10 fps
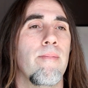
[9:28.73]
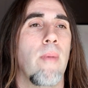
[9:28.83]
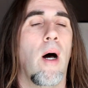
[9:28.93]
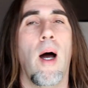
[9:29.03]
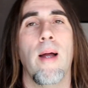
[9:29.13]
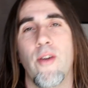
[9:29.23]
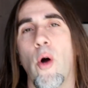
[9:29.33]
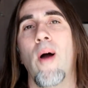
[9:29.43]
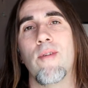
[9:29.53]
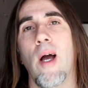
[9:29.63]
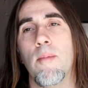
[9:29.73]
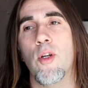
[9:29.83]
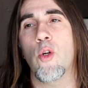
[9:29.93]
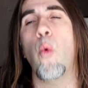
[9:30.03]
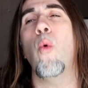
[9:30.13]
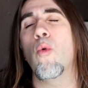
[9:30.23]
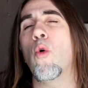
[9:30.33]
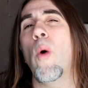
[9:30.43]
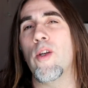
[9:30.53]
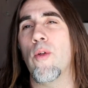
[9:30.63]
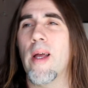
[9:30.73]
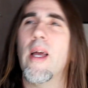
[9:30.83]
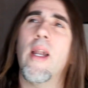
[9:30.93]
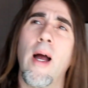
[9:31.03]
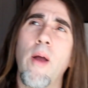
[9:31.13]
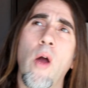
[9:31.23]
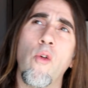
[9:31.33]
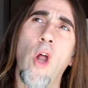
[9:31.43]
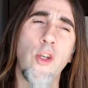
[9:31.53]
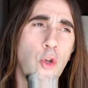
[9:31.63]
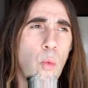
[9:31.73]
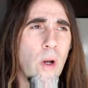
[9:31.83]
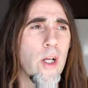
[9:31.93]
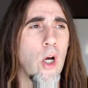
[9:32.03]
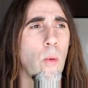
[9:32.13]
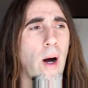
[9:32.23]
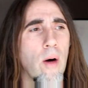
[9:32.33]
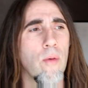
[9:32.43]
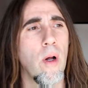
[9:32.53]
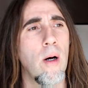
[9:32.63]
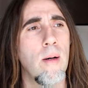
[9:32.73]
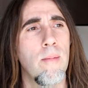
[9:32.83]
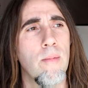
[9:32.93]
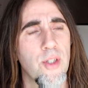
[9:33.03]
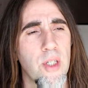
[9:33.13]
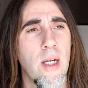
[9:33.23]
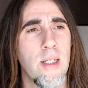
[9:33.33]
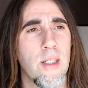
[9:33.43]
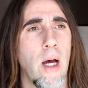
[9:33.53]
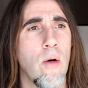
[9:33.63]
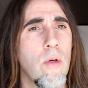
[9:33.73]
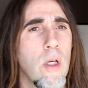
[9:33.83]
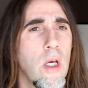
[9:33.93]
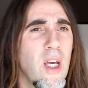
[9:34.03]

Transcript: I don't have time to quite do that yet. I do want to go out. The sun is out.